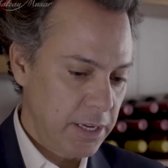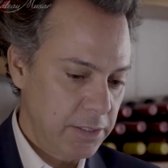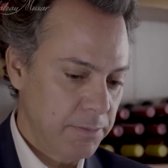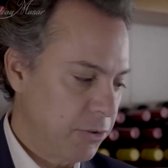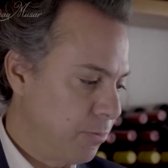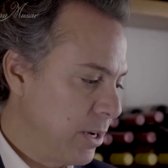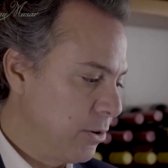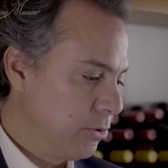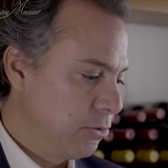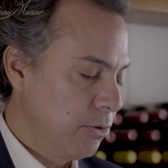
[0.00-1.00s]
It's much better
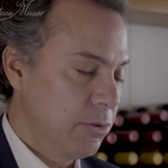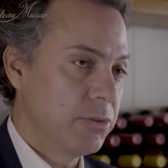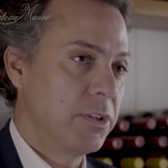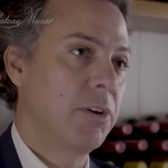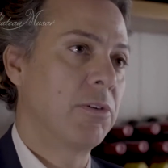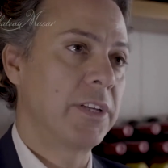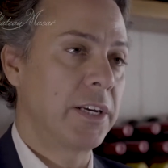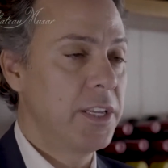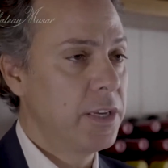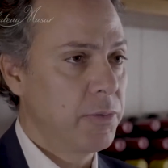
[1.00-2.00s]
to use the old
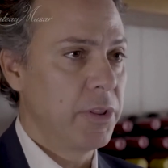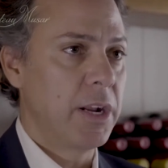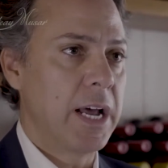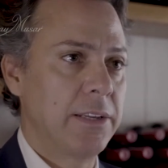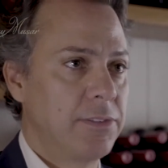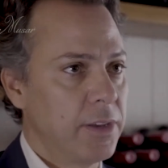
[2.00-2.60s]
technique with the light